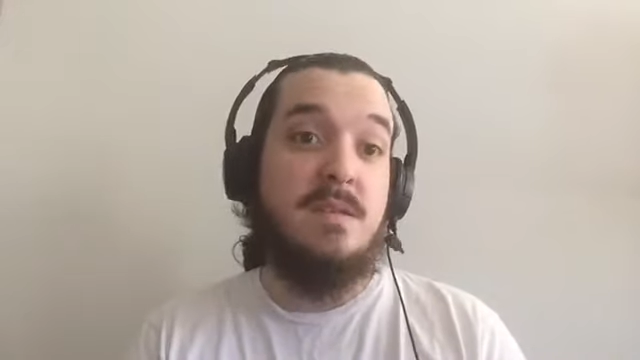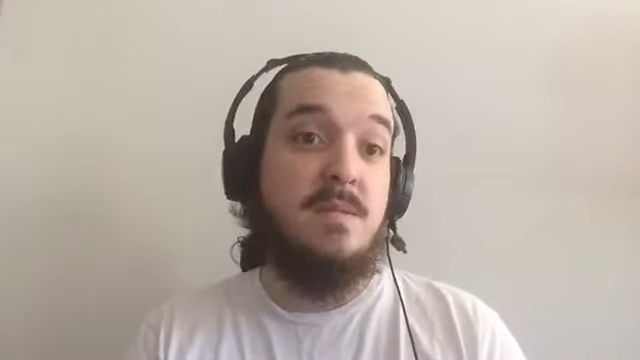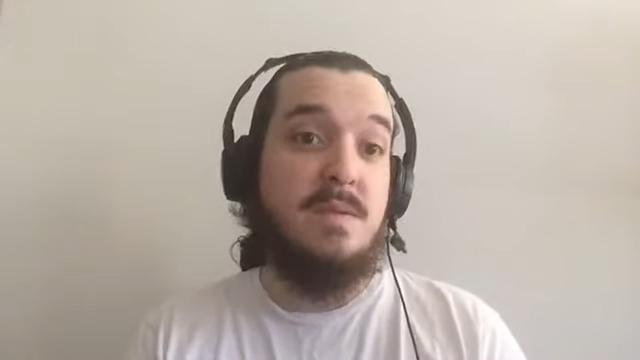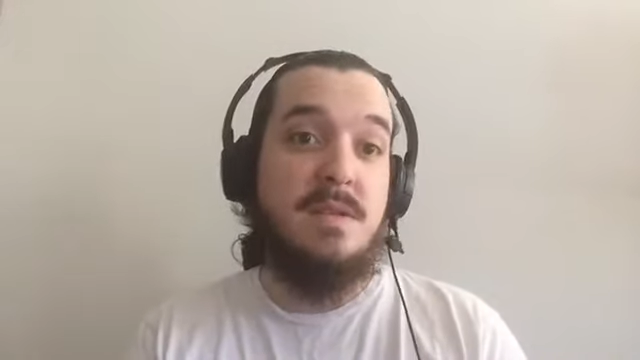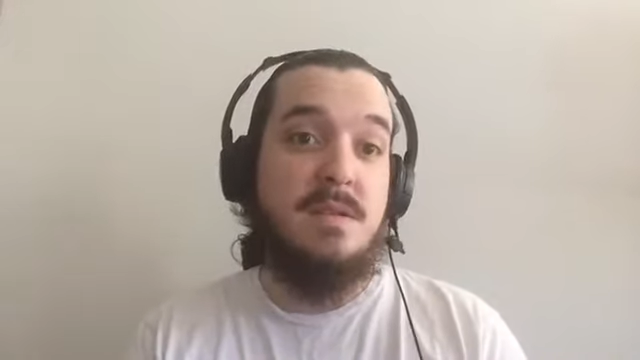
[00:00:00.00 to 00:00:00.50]
So
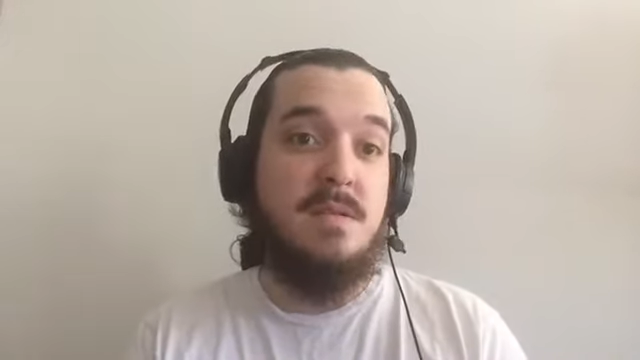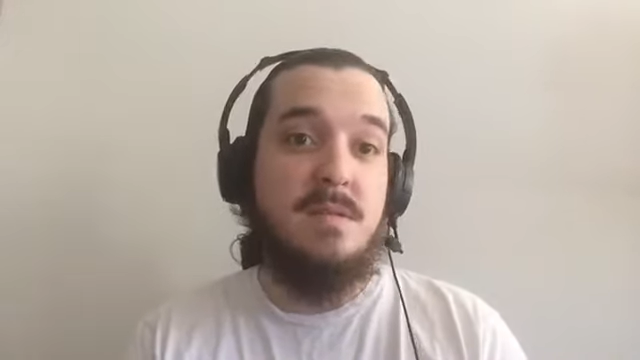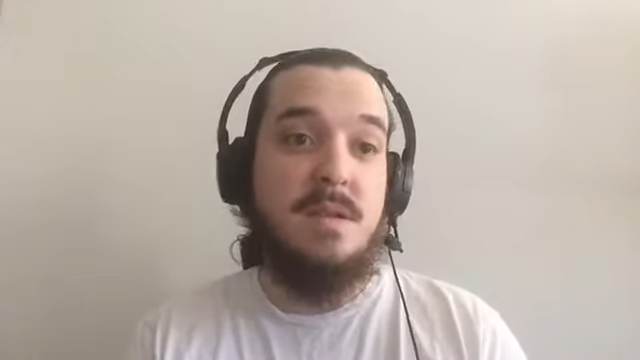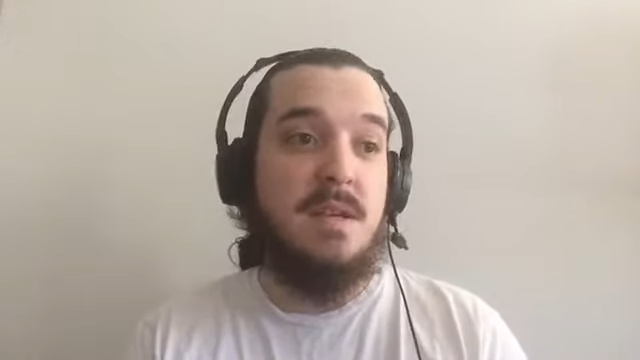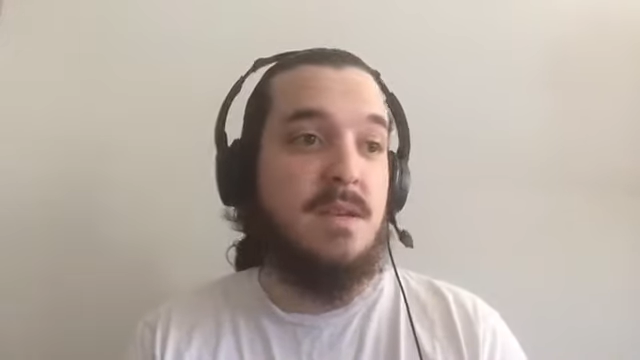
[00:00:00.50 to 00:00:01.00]
please don't
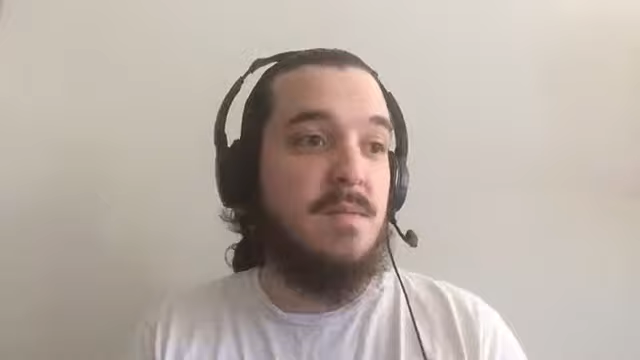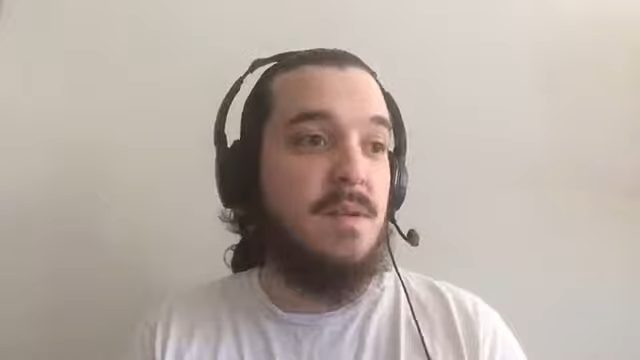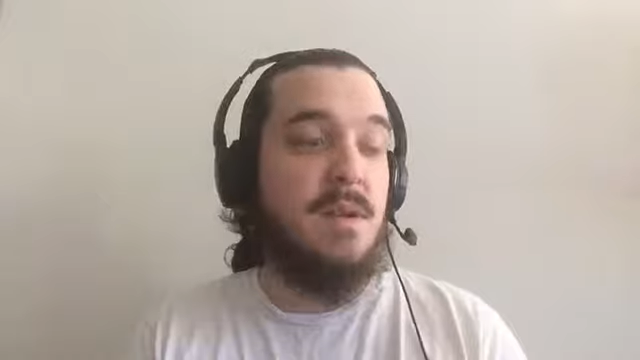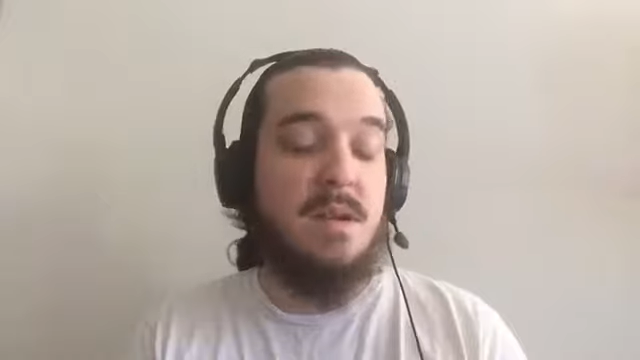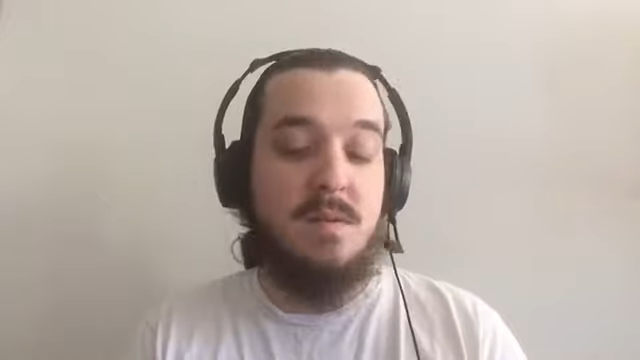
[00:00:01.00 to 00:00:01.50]
think we're
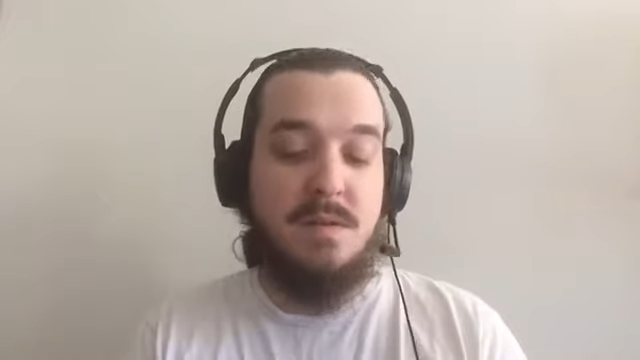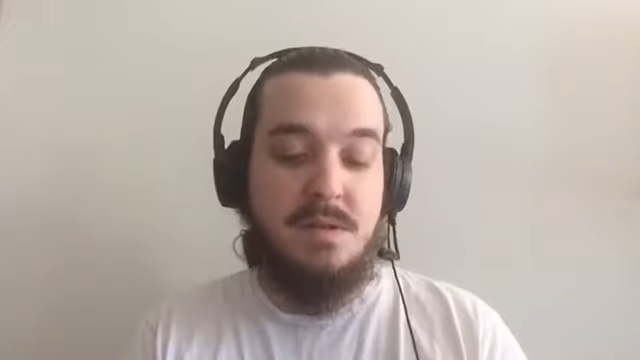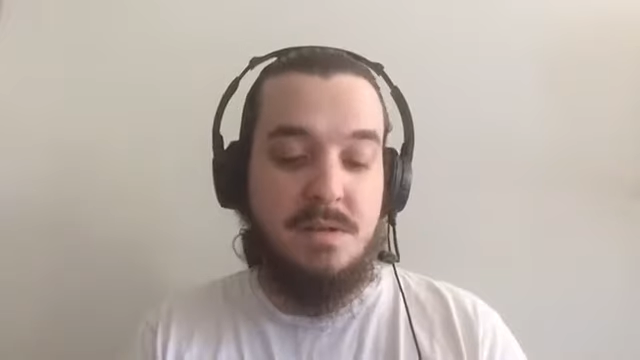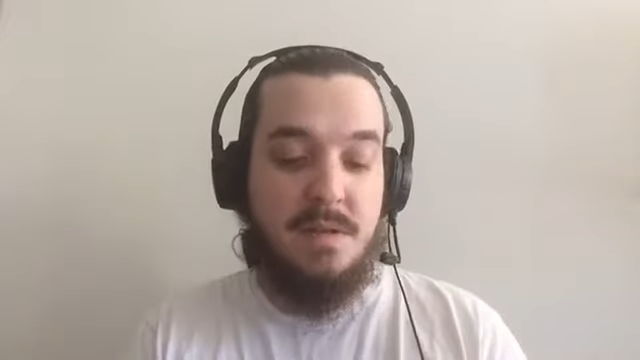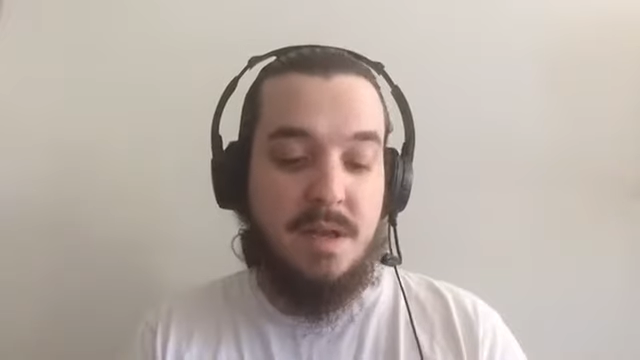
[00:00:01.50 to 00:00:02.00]
not going
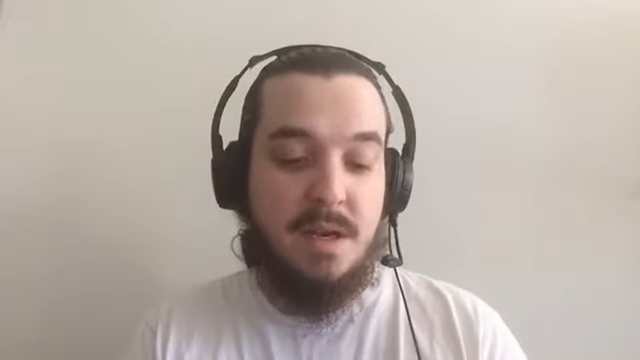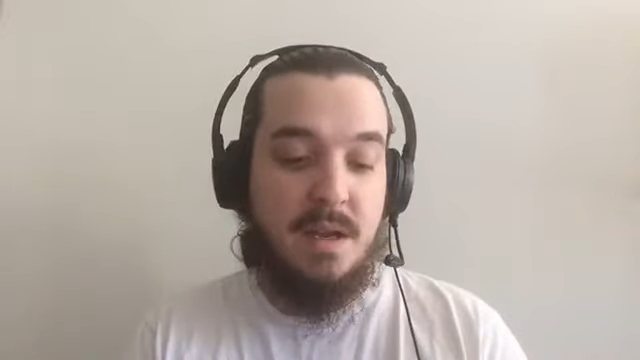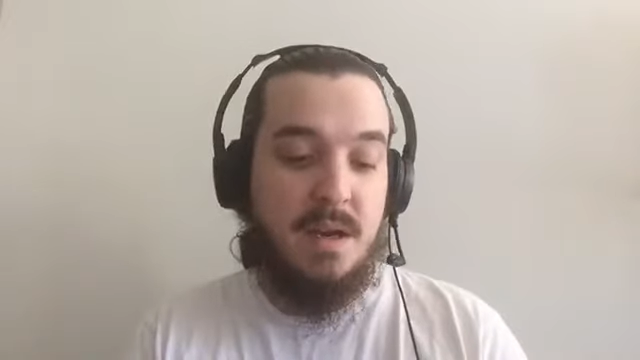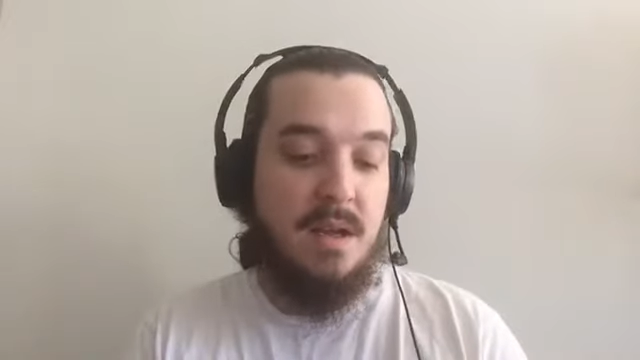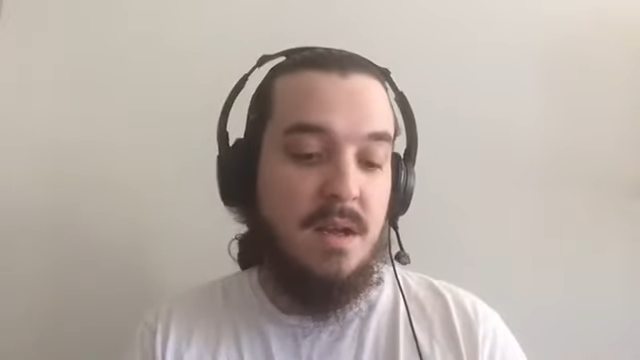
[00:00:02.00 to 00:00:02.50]
to do that again.